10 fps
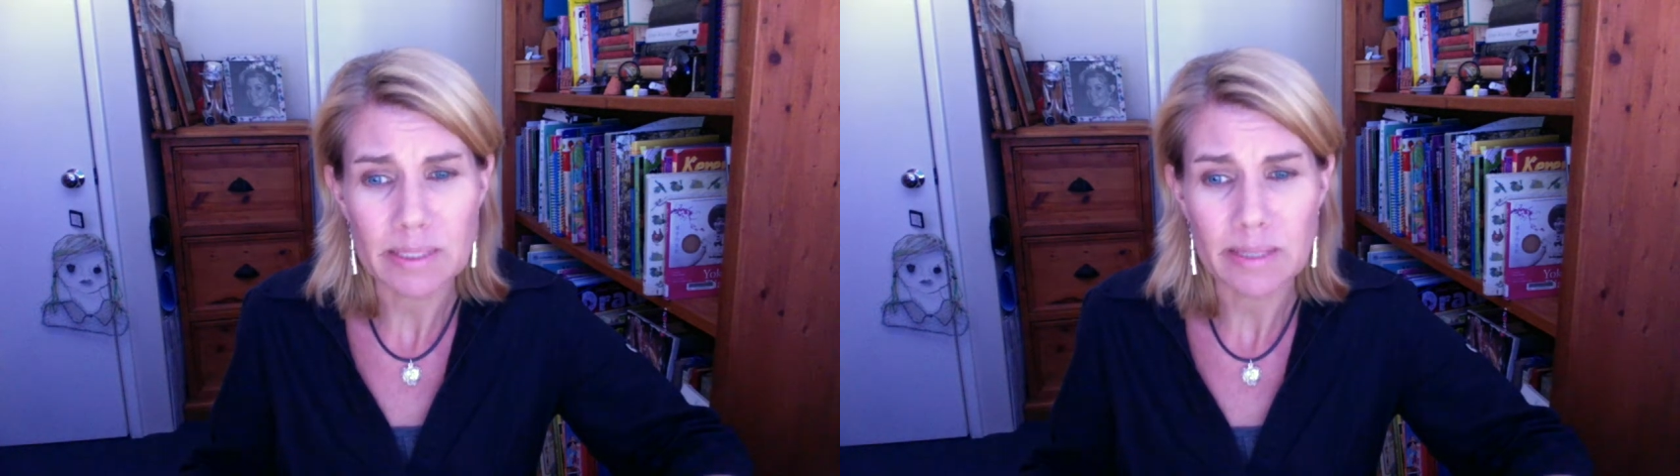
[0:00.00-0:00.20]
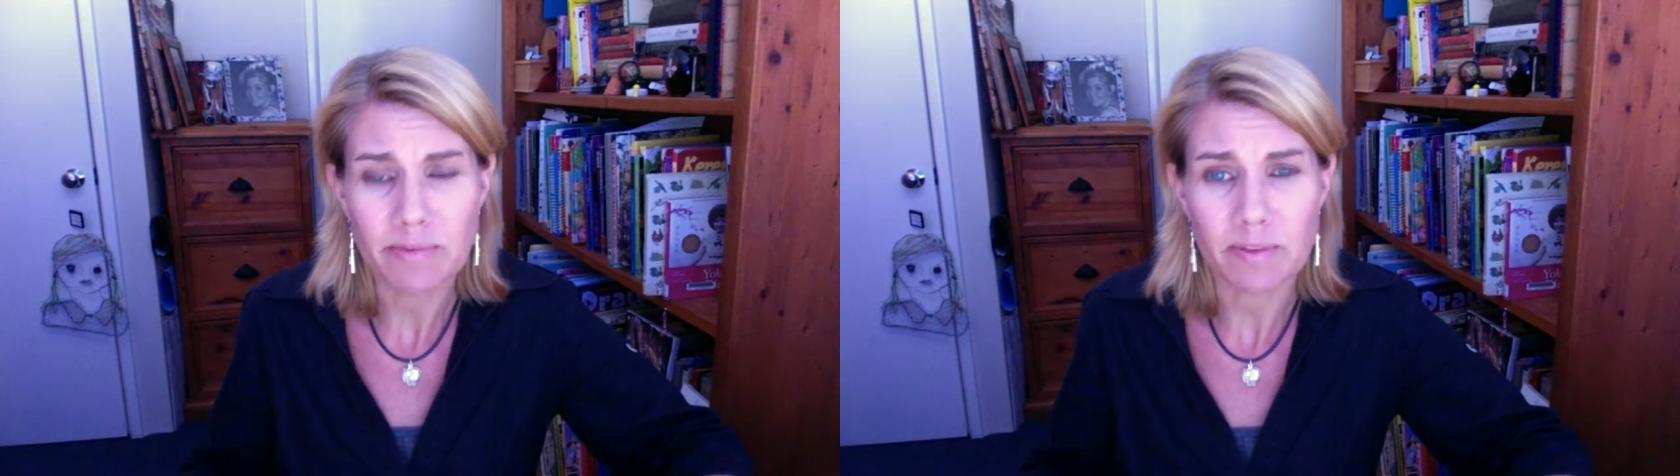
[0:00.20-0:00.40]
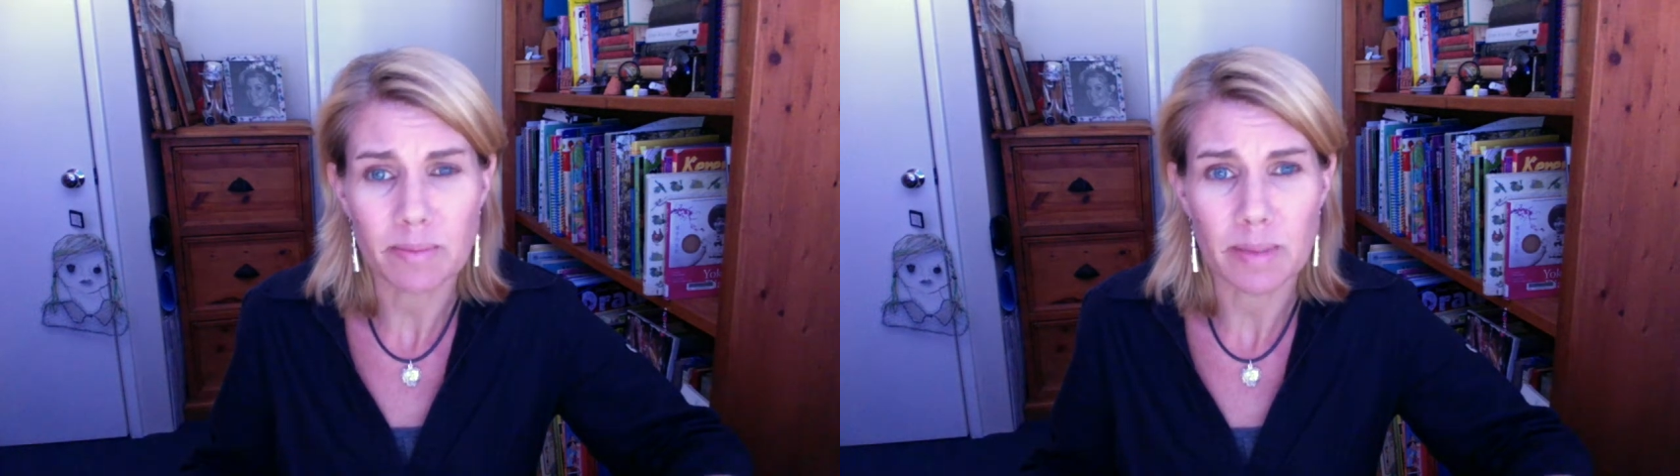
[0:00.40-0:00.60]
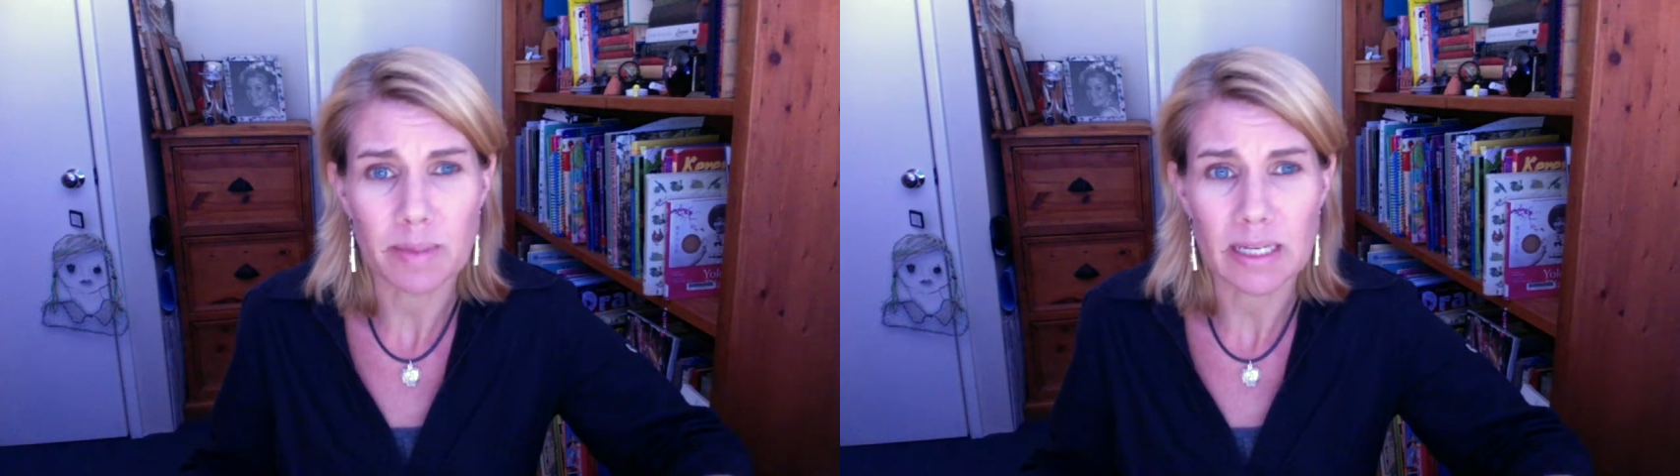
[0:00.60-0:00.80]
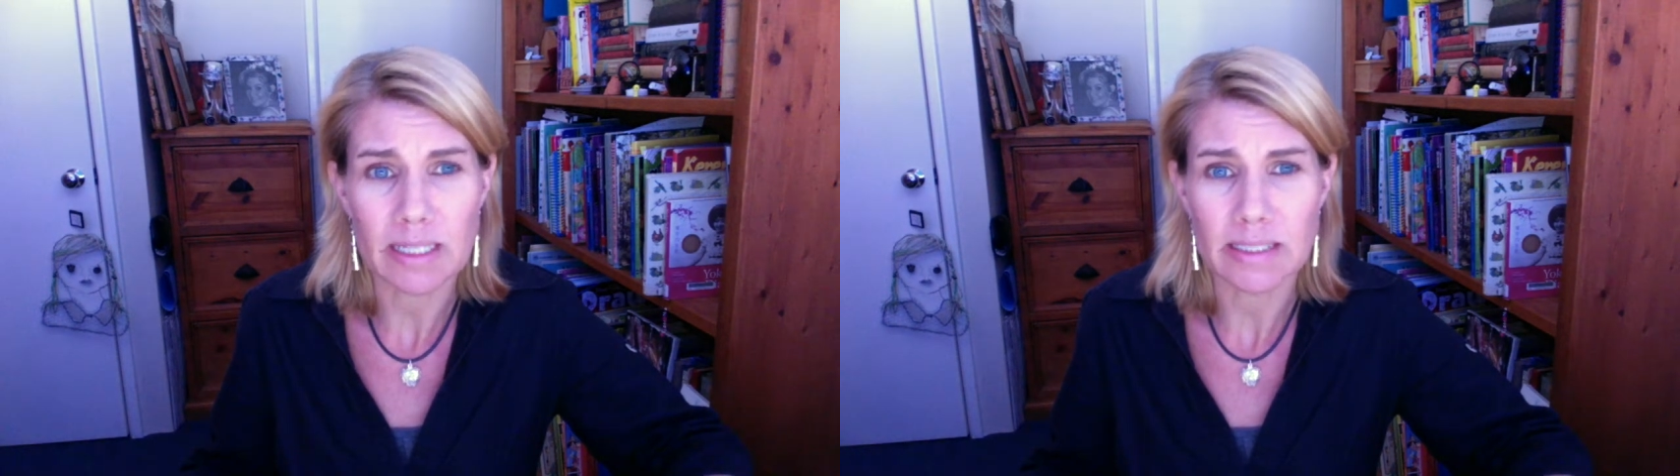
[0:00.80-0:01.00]
him for Mum
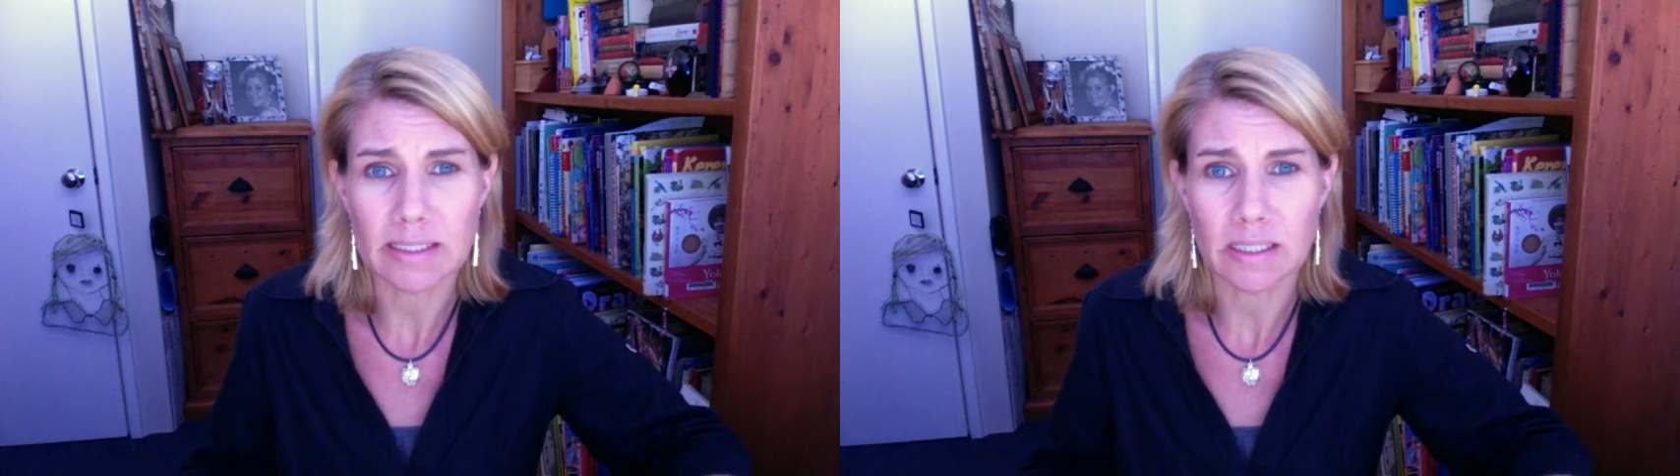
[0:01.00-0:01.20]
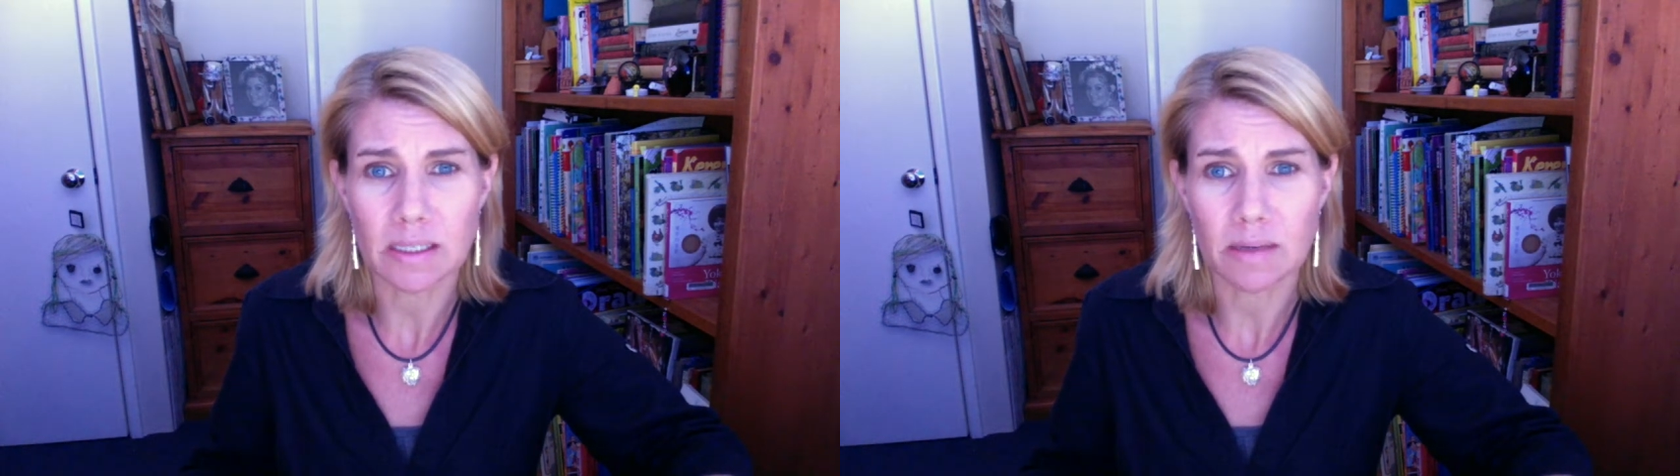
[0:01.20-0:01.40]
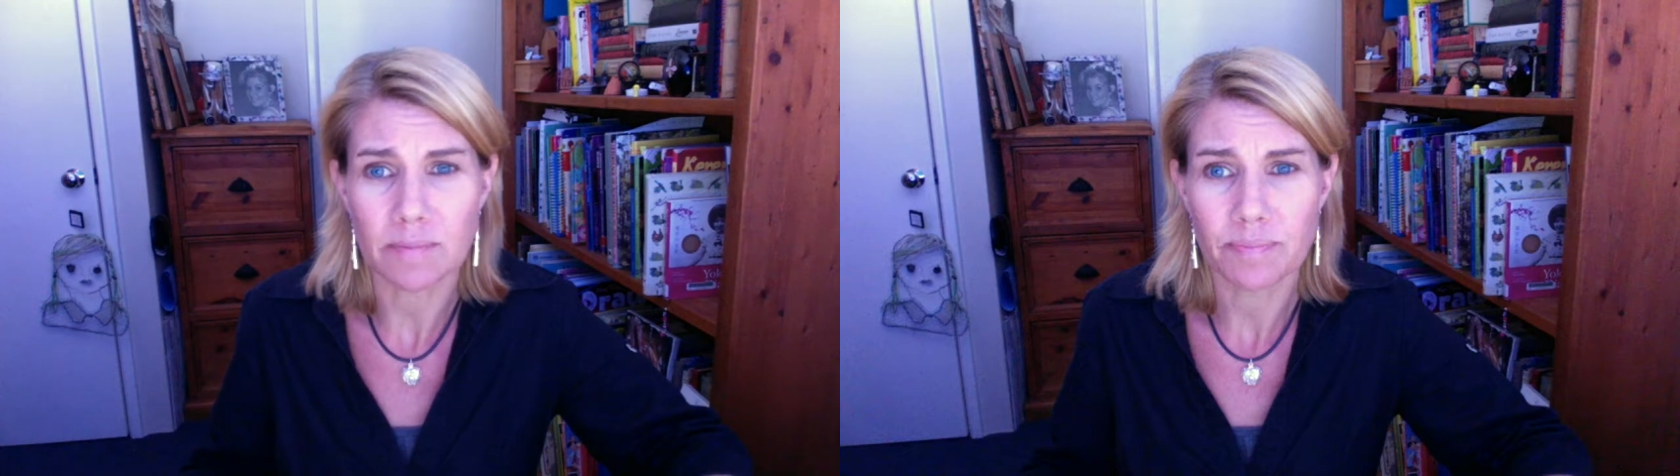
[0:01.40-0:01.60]
getting sick.